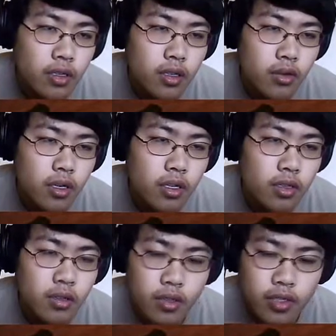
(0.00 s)
Alright.
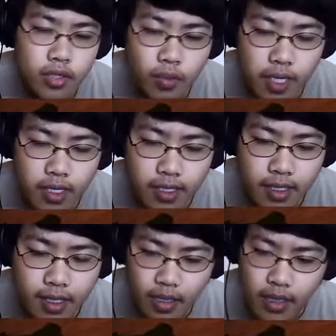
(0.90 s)
So because
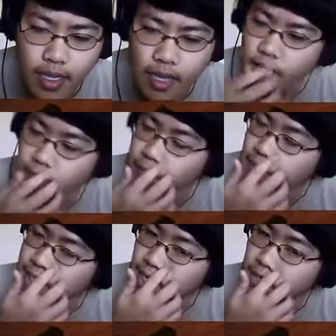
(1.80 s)
now they give me
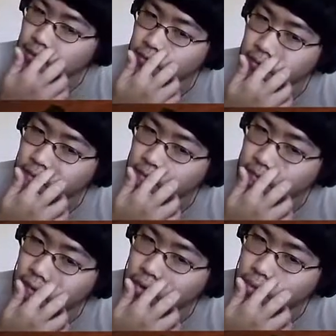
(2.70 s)
stats of like
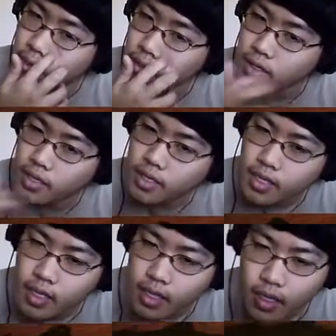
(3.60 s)
how to...
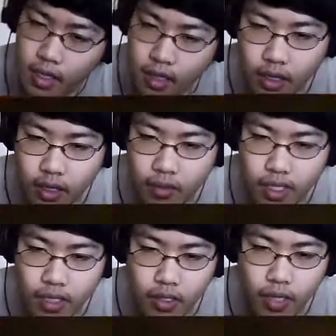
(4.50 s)
I'm gonna
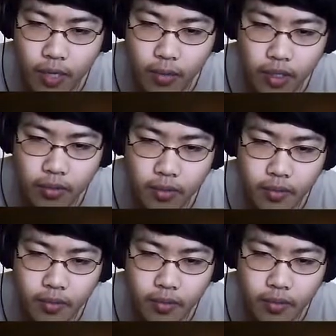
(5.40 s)
set the trap here.